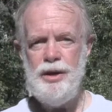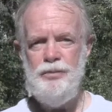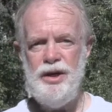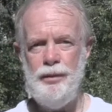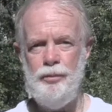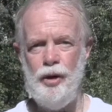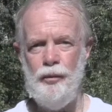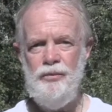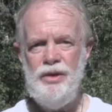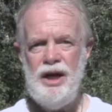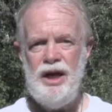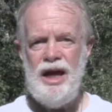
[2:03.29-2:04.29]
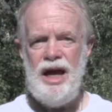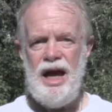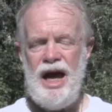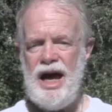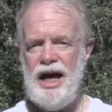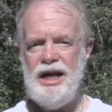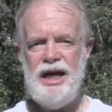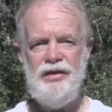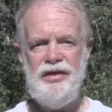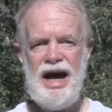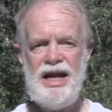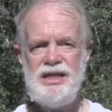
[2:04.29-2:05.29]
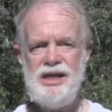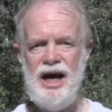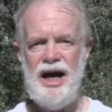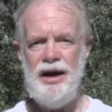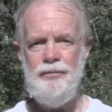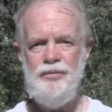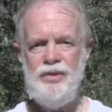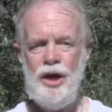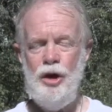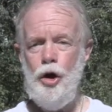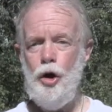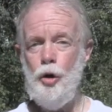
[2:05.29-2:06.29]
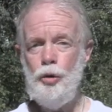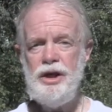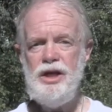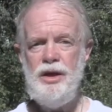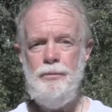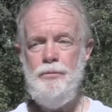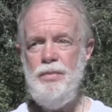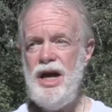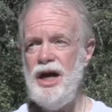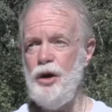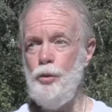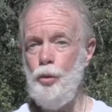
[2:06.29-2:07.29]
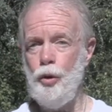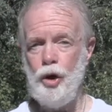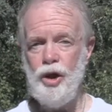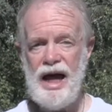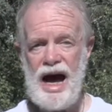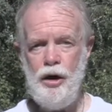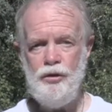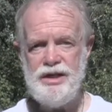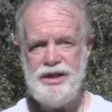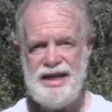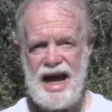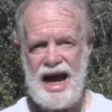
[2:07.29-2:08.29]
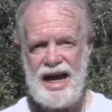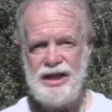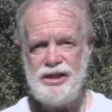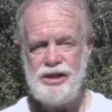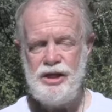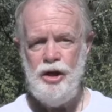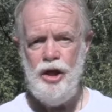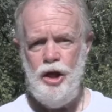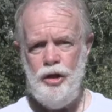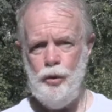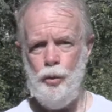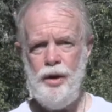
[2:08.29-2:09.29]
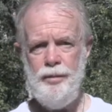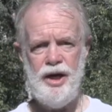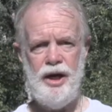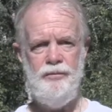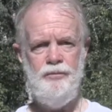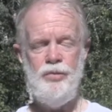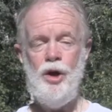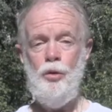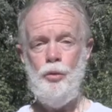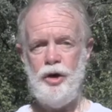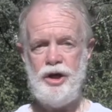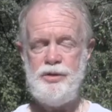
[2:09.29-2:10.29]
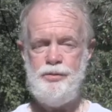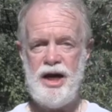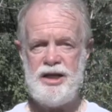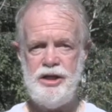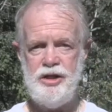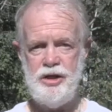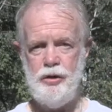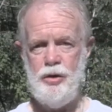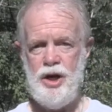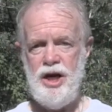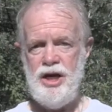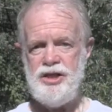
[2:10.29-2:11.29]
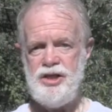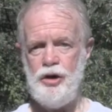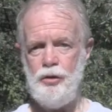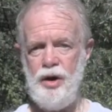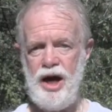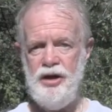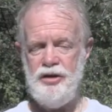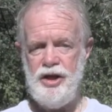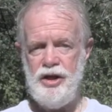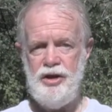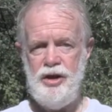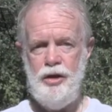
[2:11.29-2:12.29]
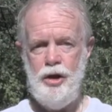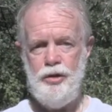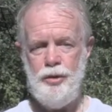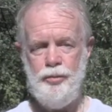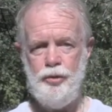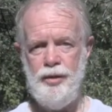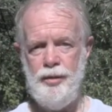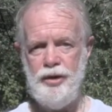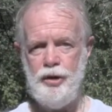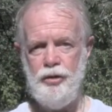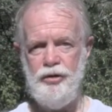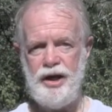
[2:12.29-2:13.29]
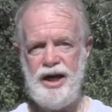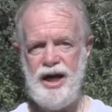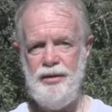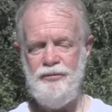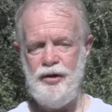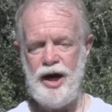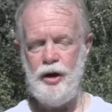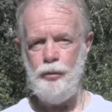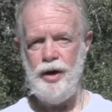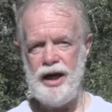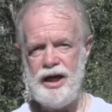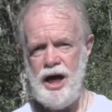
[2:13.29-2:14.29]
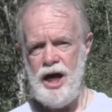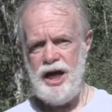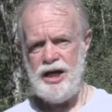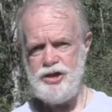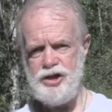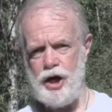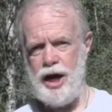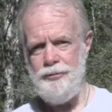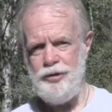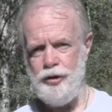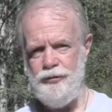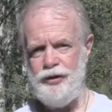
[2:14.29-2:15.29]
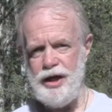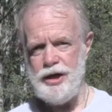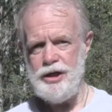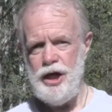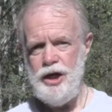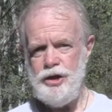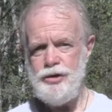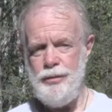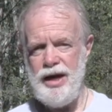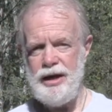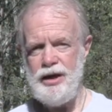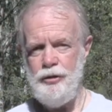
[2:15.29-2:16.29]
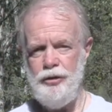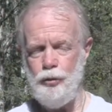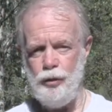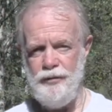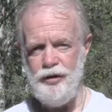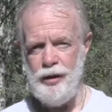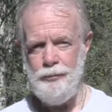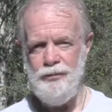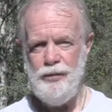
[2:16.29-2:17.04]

people. And in that time, only the men were allowed to dance. The women were expected to sit around the perimeter of the campfire ring and stomp their feet to make the rhythm,